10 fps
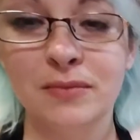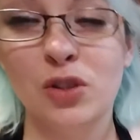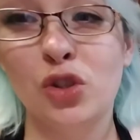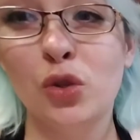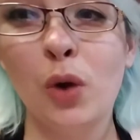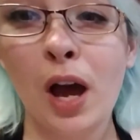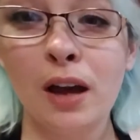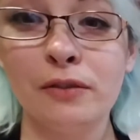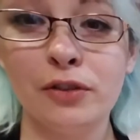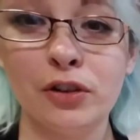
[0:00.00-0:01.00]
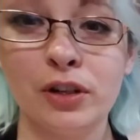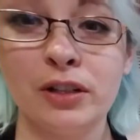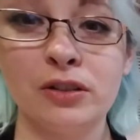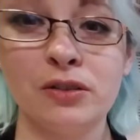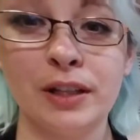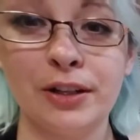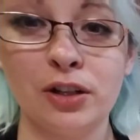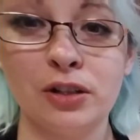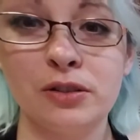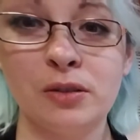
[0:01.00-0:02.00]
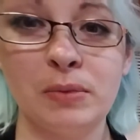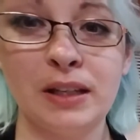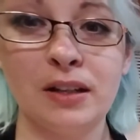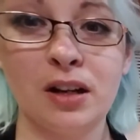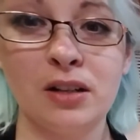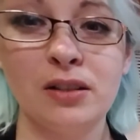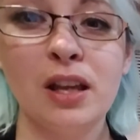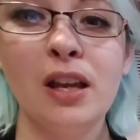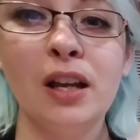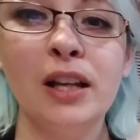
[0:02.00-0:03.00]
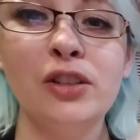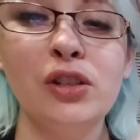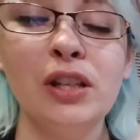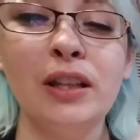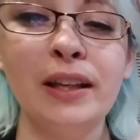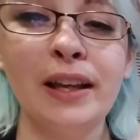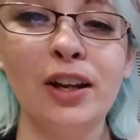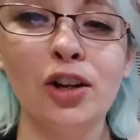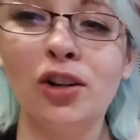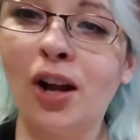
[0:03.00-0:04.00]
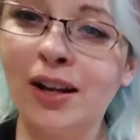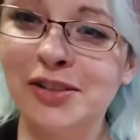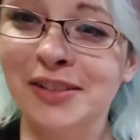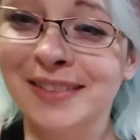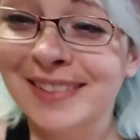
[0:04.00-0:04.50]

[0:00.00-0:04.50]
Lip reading: It's too hot for critters like her to be in cars. Is she licking her crotch?